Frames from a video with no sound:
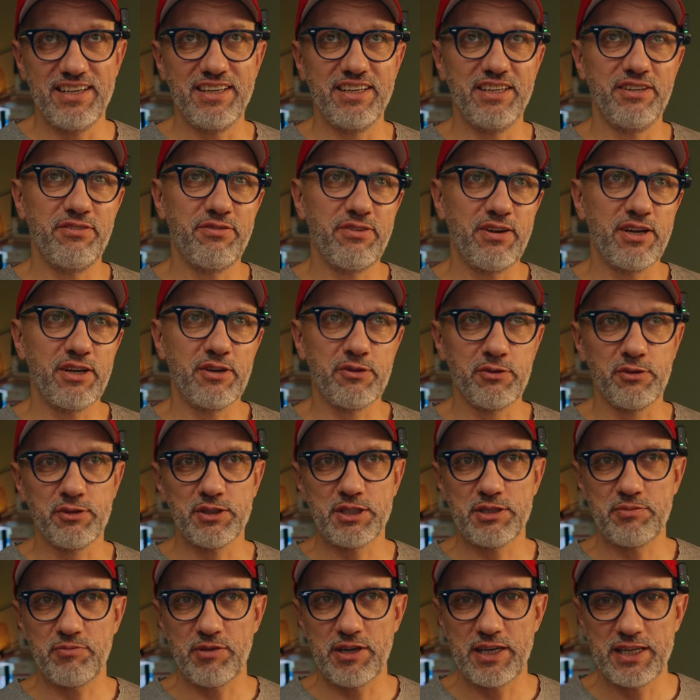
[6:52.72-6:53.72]
if I could
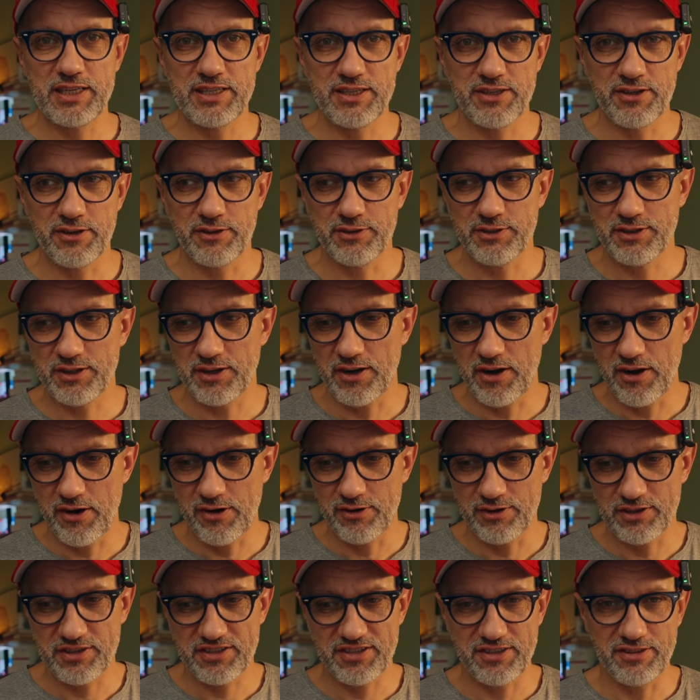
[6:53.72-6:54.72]
spend those
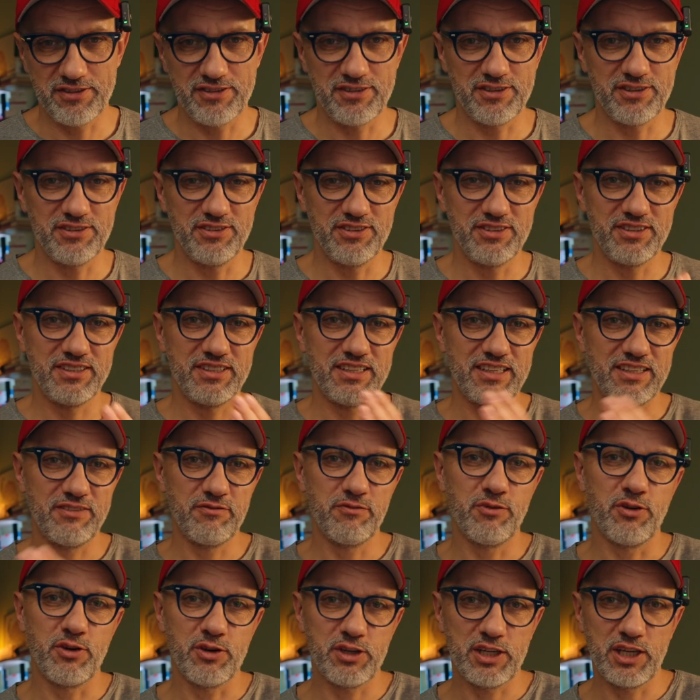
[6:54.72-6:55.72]
hours on
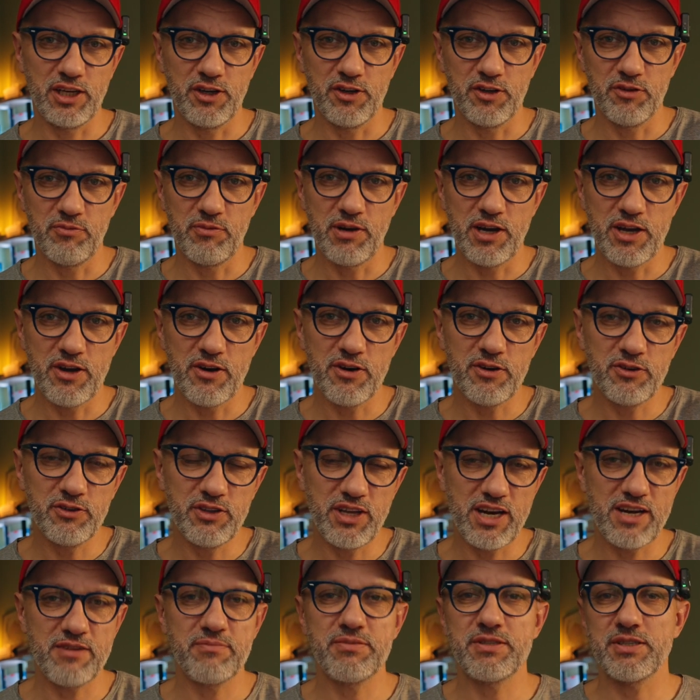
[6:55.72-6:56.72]
working on my own
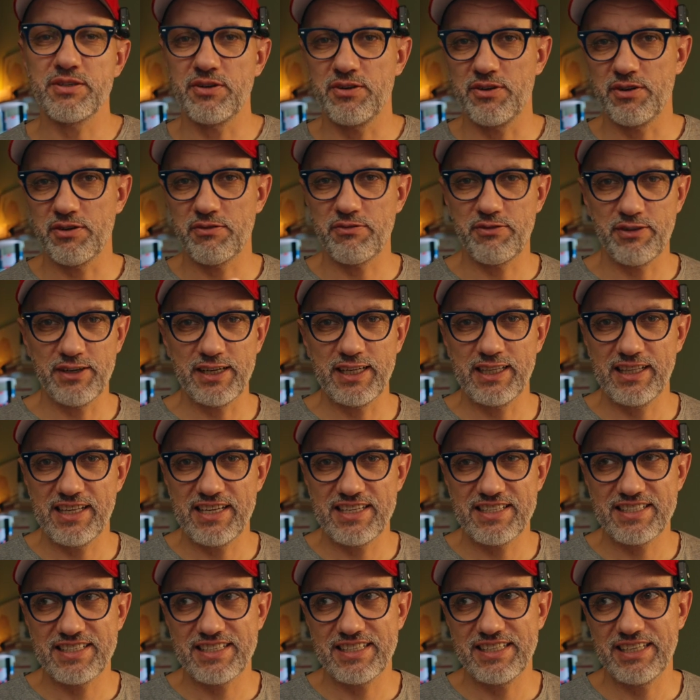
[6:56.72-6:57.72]
apps or
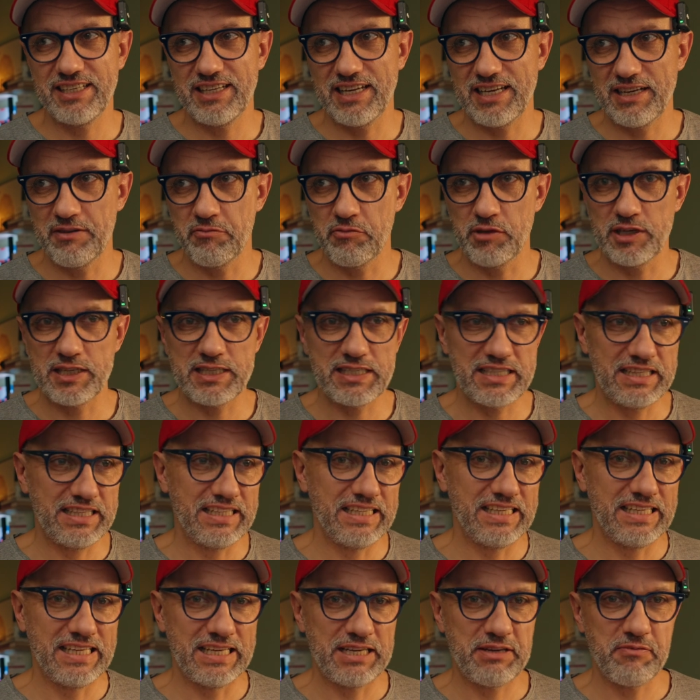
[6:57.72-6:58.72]
freelancing and basically
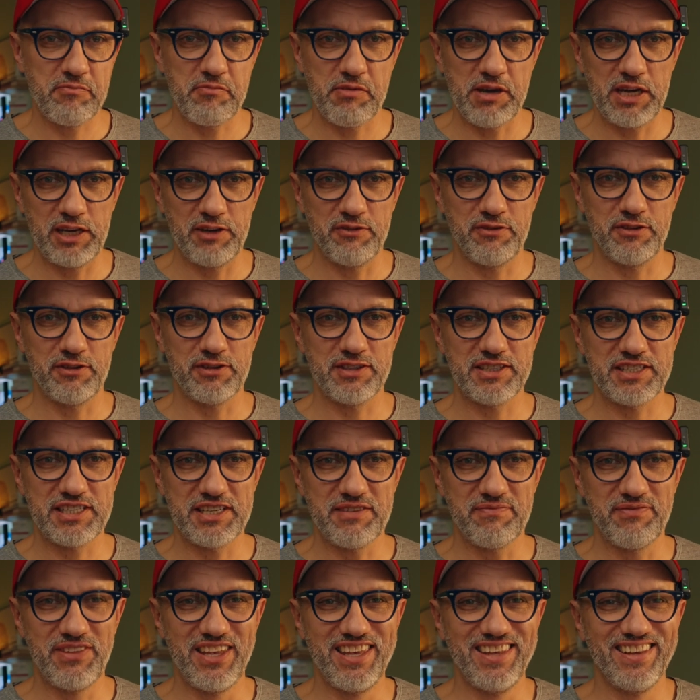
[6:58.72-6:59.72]
get paid for
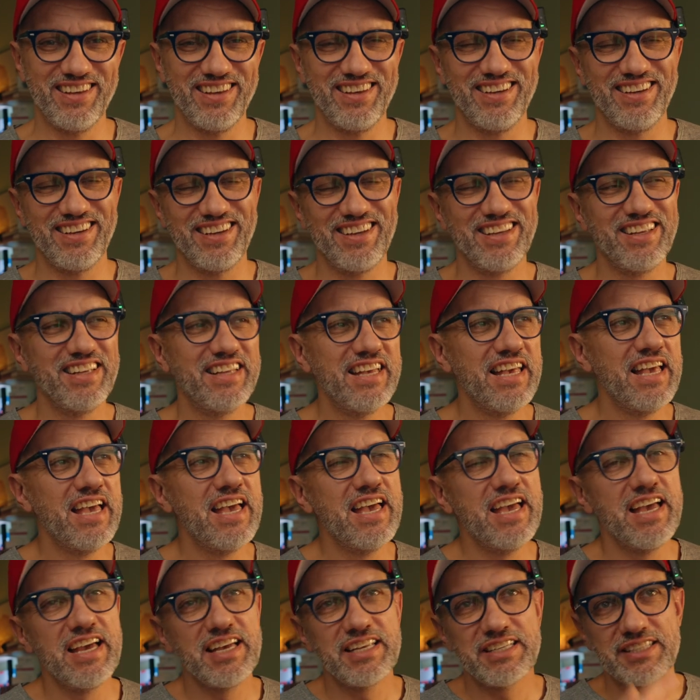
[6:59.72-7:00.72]
them.
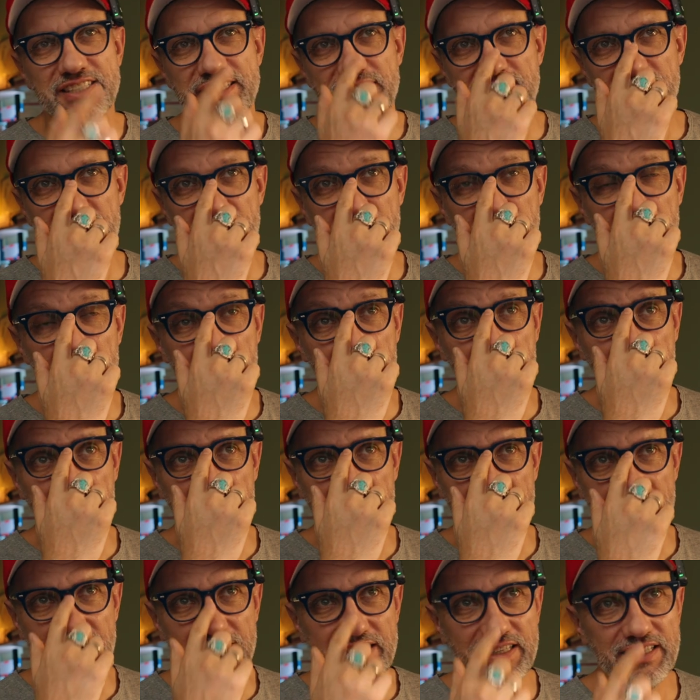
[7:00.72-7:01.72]
So
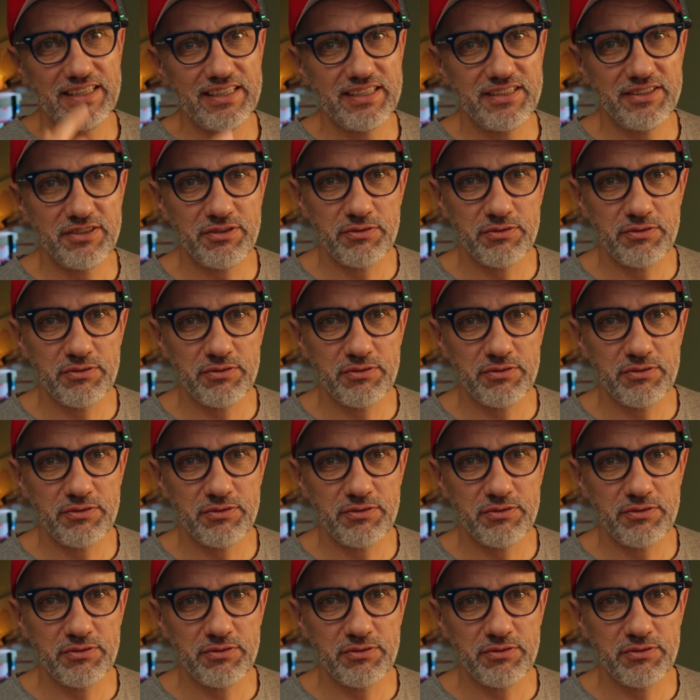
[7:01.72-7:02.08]
in